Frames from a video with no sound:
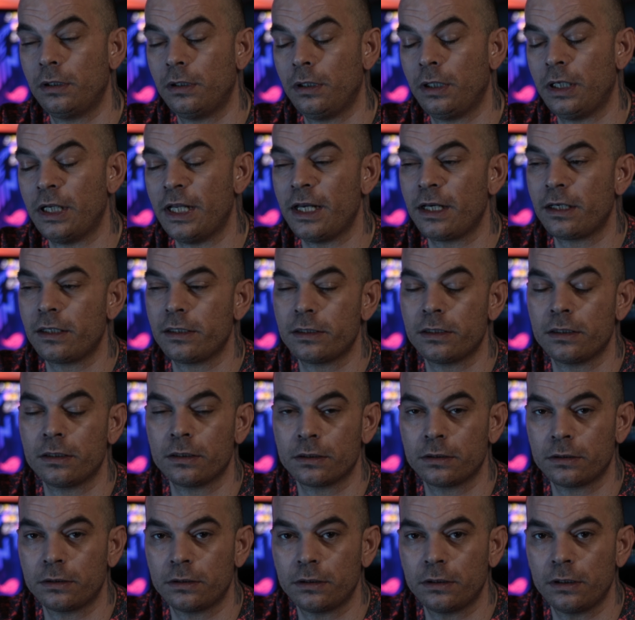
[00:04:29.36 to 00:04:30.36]
legs
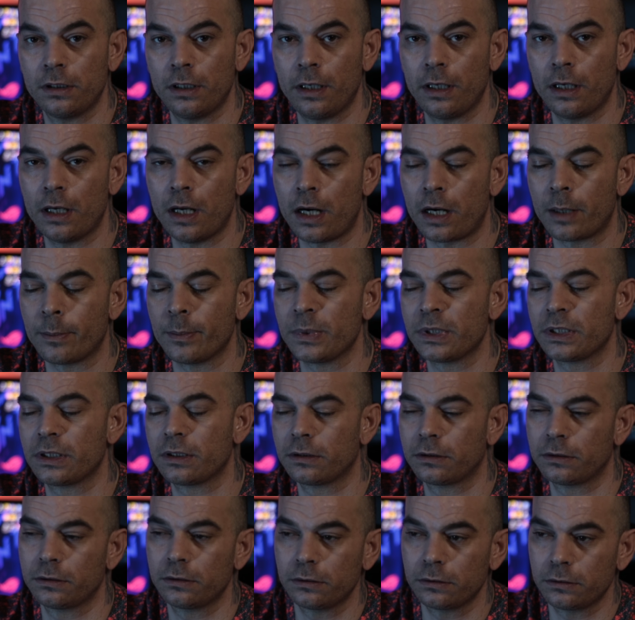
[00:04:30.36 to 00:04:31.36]
and arms
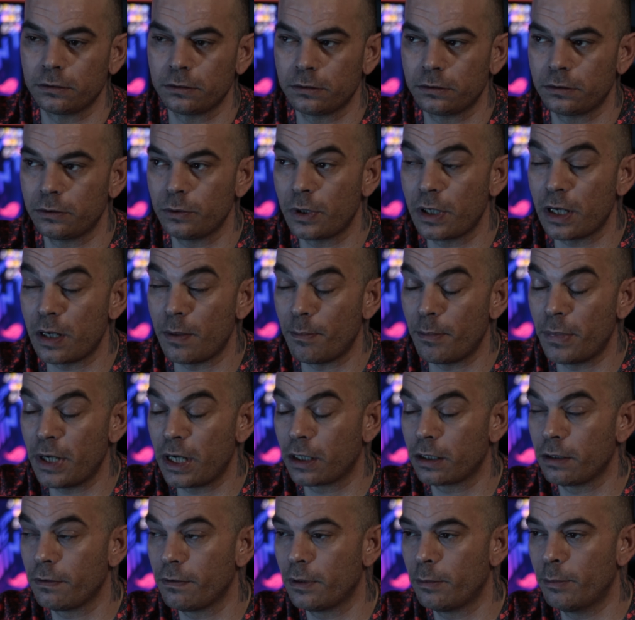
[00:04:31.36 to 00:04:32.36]
to come
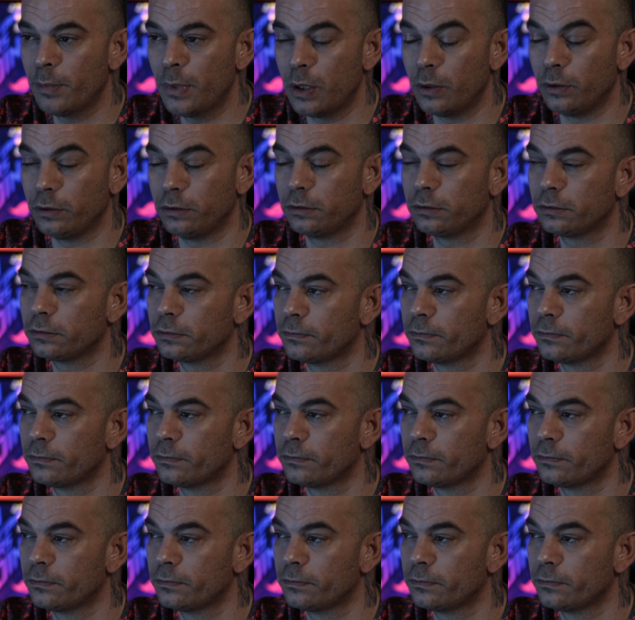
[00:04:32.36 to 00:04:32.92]
back in the boat.